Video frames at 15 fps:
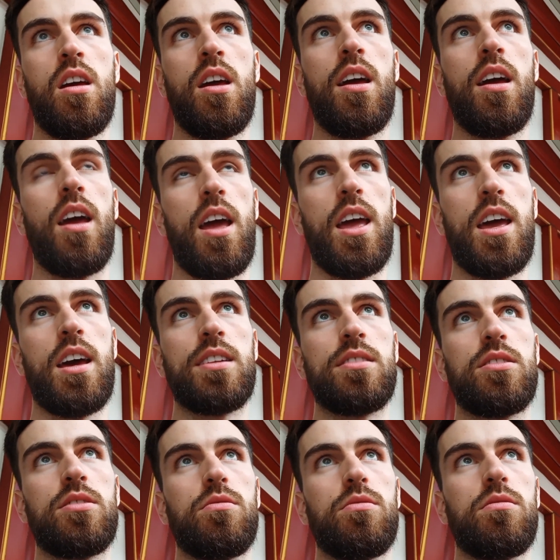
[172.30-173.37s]
And
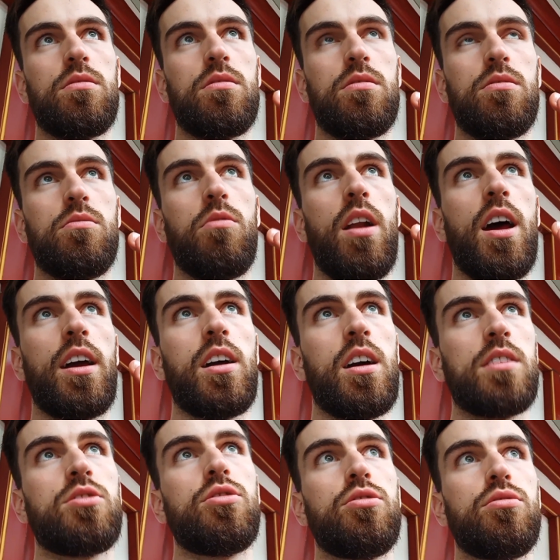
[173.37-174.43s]
when I
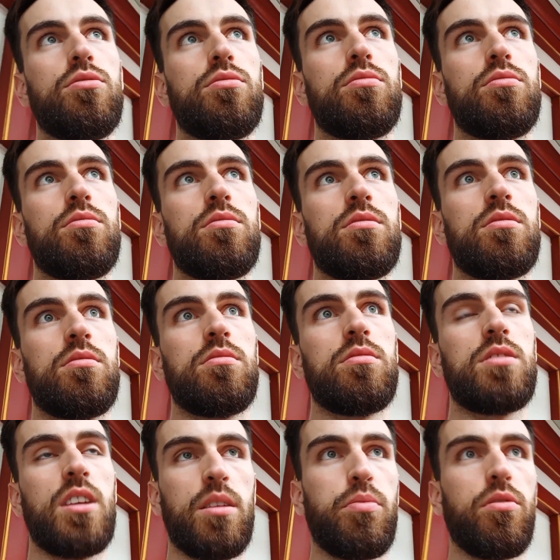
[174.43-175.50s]
got to
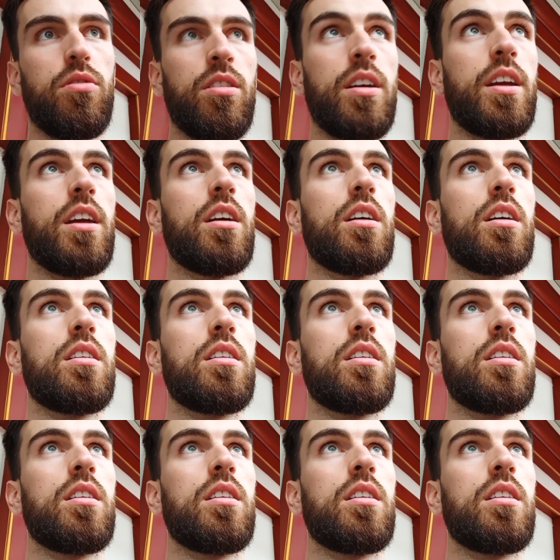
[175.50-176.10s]
Singapore here,